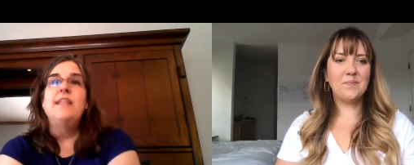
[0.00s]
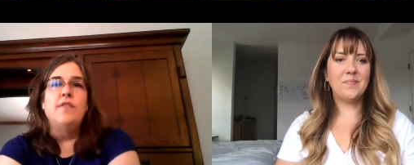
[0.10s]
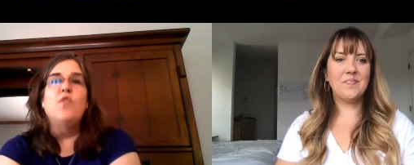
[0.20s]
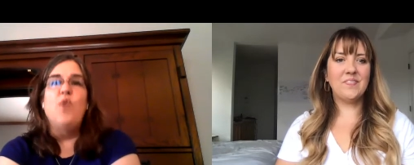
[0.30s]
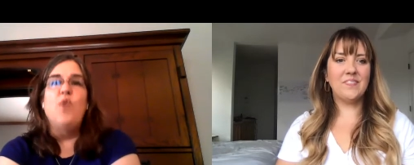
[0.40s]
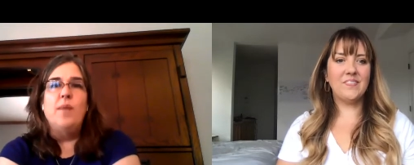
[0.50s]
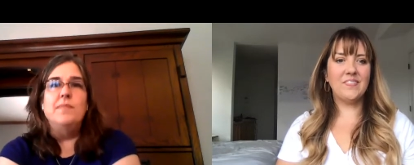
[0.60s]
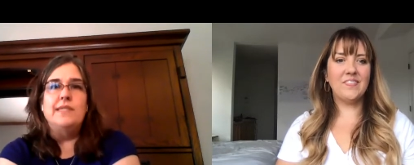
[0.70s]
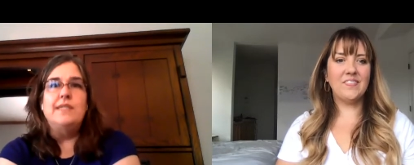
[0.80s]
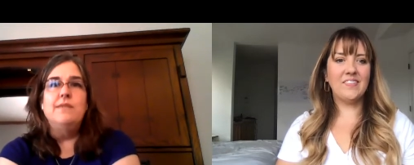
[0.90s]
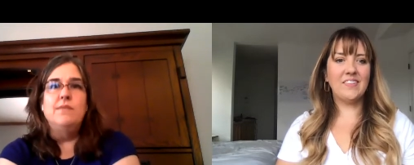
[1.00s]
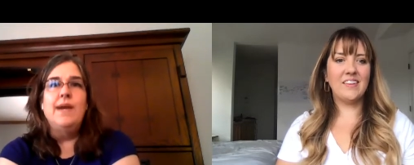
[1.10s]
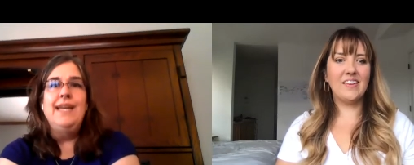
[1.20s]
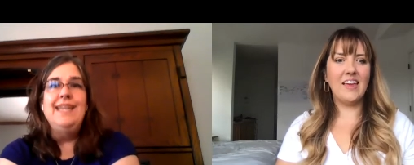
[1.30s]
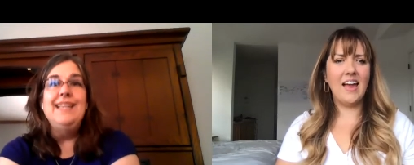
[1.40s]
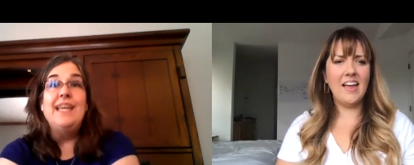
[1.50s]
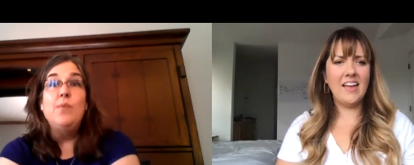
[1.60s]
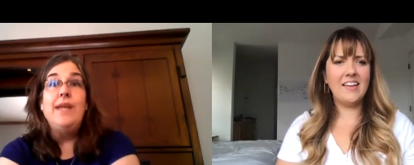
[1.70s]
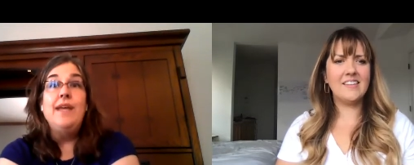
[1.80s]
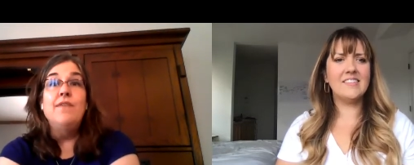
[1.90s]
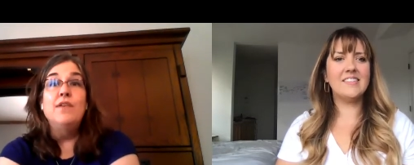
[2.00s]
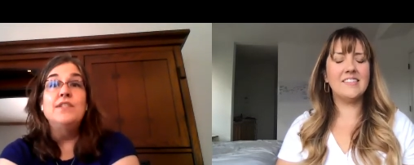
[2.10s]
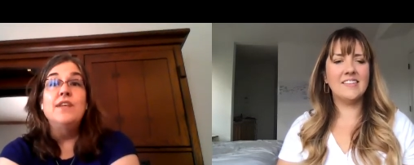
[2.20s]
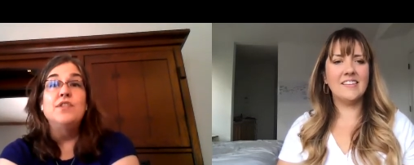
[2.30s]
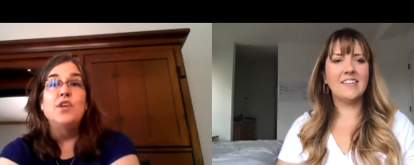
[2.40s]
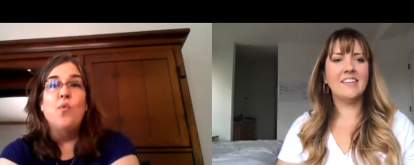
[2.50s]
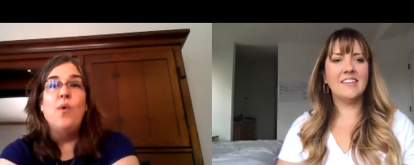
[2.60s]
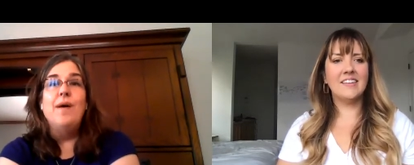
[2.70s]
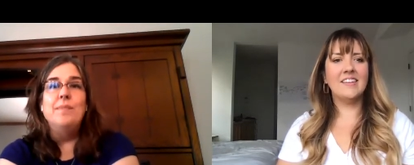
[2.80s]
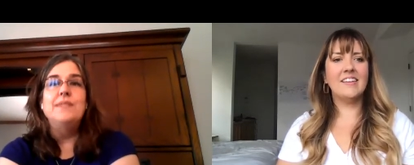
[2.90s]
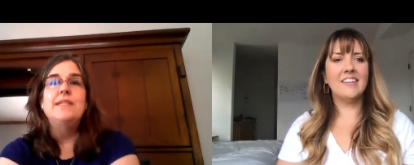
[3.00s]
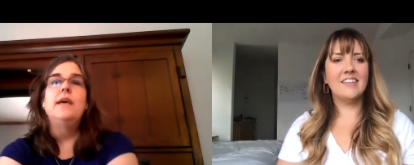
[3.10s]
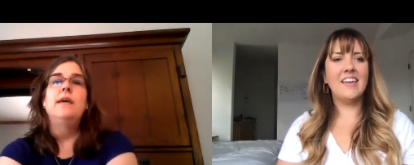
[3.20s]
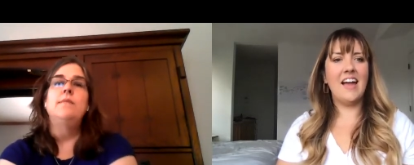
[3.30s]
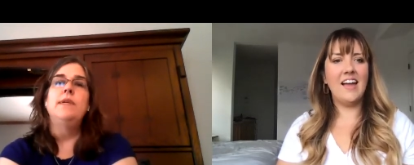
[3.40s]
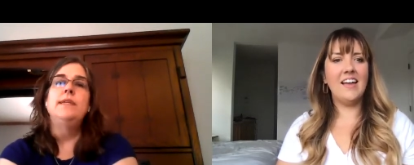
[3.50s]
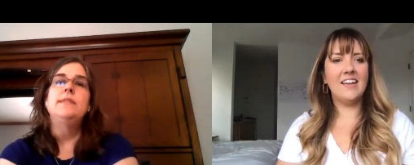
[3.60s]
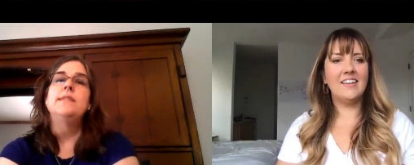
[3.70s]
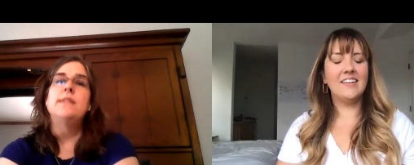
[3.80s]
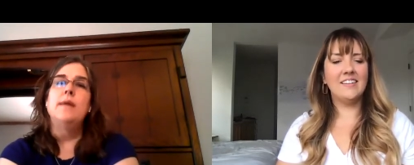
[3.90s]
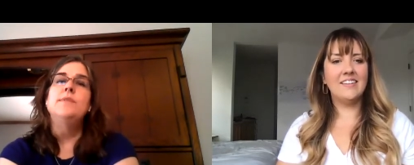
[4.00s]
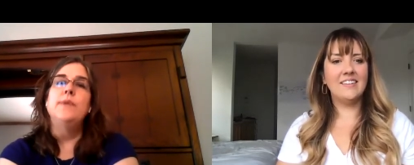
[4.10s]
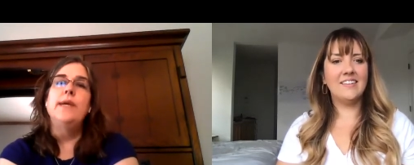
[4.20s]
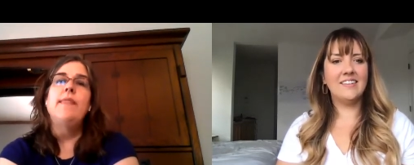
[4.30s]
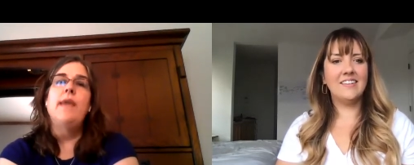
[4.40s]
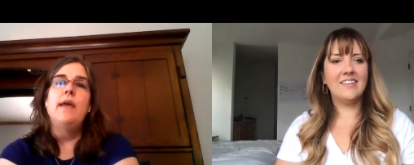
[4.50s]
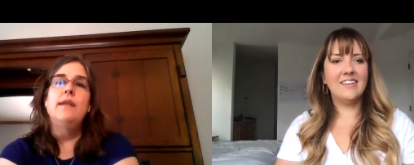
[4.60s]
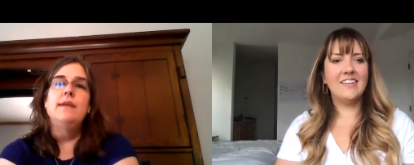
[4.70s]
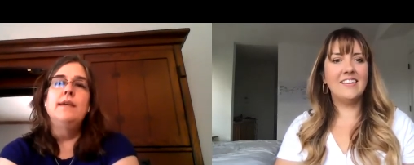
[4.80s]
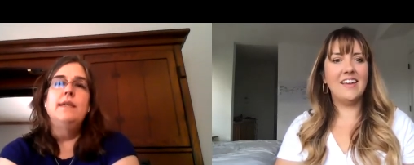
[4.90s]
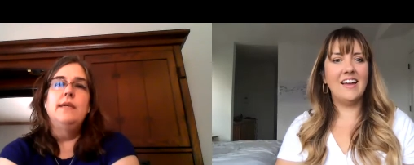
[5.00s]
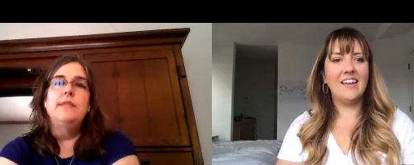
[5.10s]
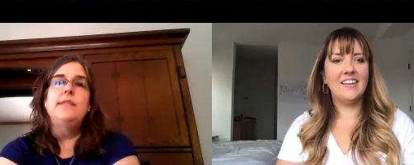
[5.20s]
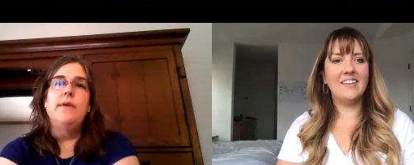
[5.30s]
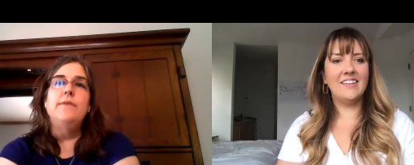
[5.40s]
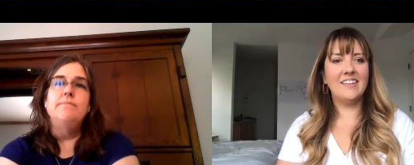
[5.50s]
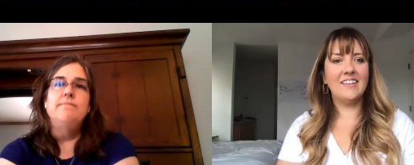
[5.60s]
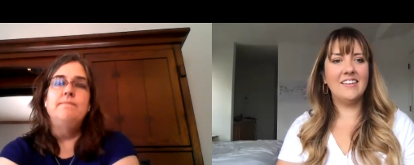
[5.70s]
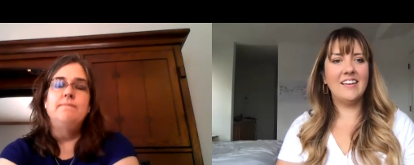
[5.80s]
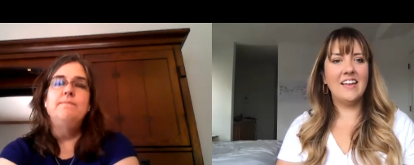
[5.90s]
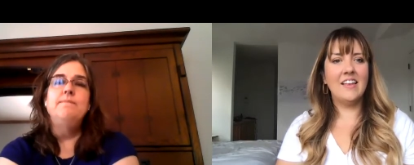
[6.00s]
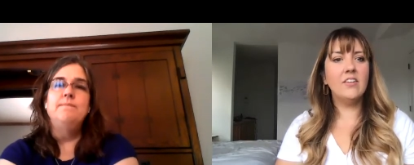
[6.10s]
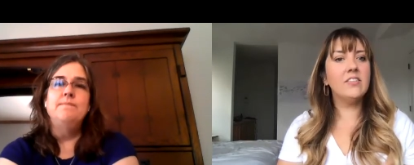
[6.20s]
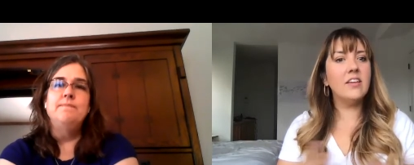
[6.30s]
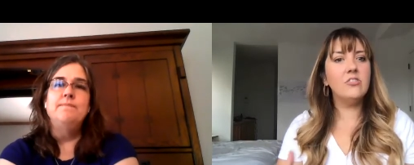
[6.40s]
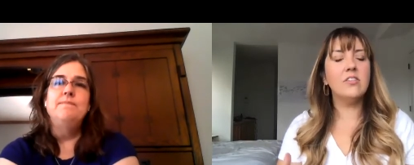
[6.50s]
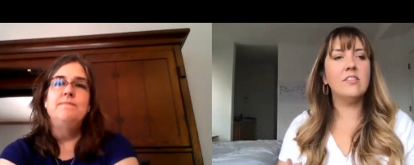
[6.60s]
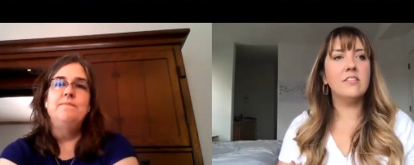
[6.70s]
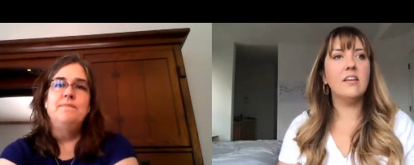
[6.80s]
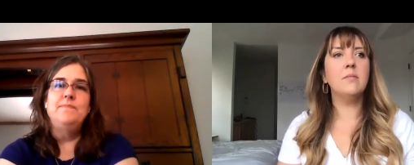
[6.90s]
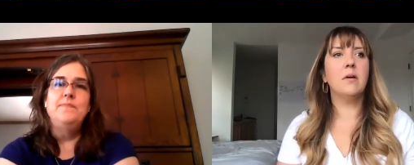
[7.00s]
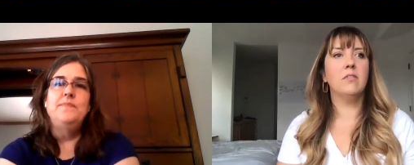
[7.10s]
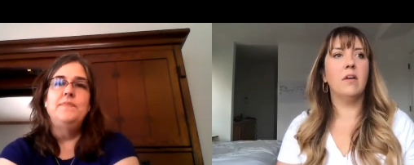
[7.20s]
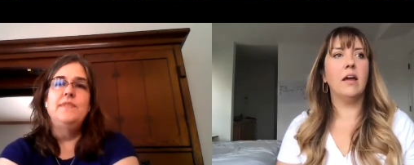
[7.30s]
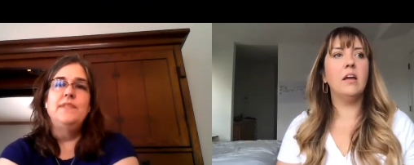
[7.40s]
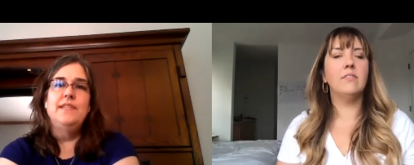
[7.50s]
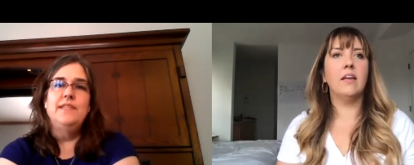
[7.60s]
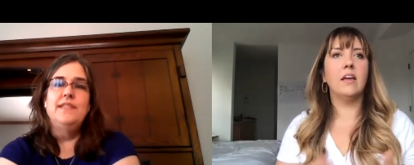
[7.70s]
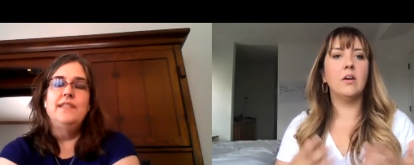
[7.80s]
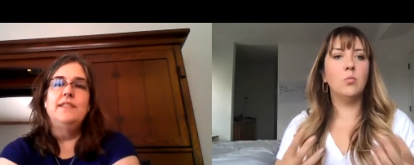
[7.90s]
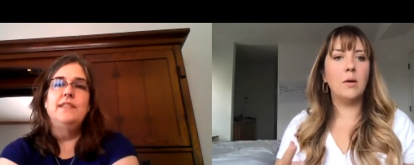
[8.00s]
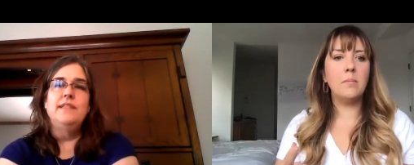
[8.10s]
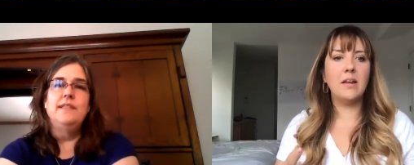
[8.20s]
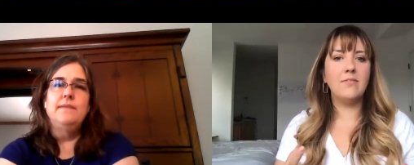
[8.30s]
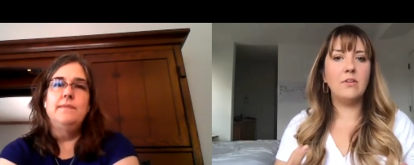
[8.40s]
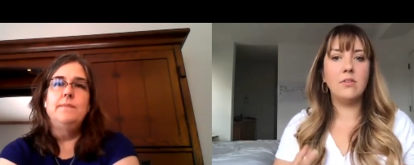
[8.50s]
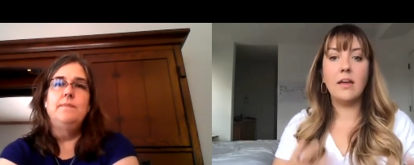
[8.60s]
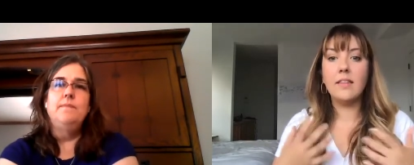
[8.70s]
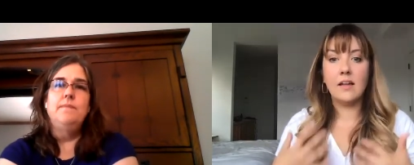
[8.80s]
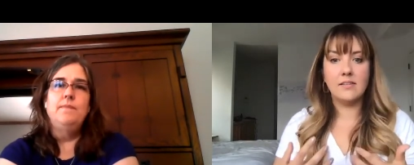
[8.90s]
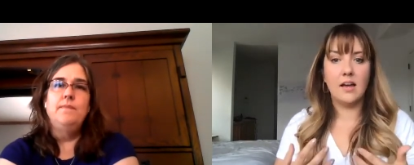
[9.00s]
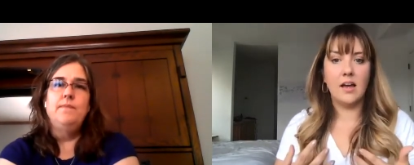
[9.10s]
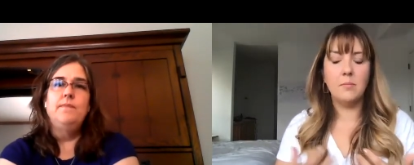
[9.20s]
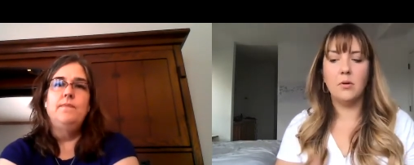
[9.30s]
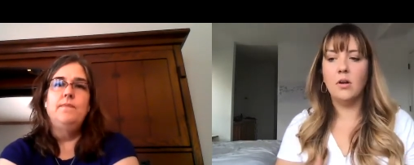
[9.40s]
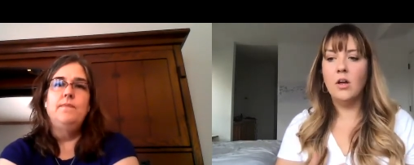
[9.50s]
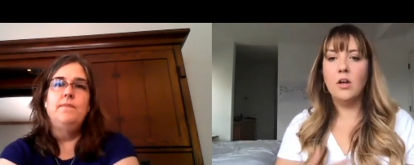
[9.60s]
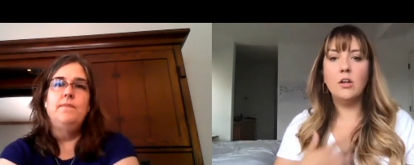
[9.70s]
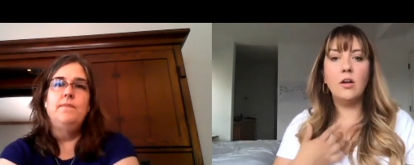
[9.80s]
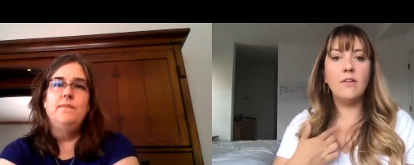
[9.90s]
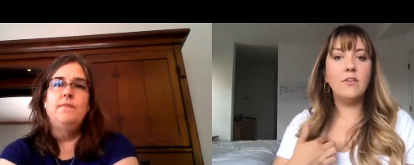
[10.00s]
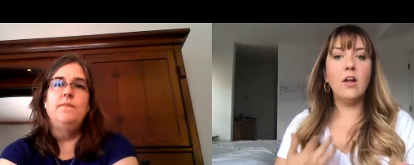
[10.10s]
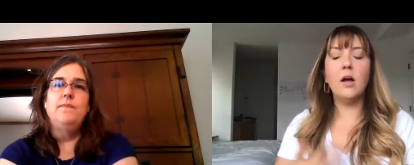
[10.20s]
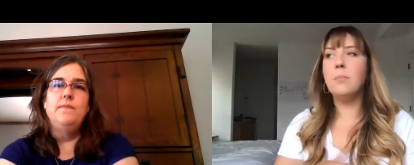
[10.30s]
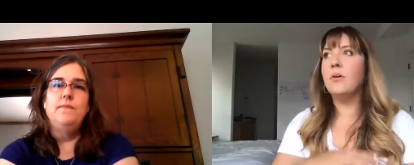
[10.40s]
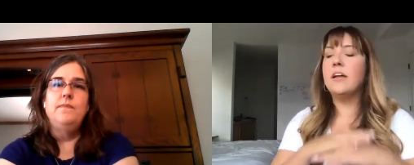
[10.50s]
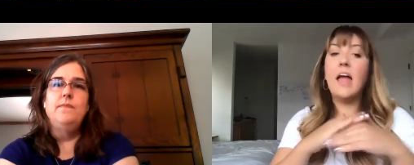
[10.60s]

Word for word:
Speaker 1: of the crumbs, right? Like we give ourselves the crumbs, and yeah. we need to stop doing that. Yeah.
Speaker 2: So there's such a stigma, right? Of like women, if you take that time or if you're not putting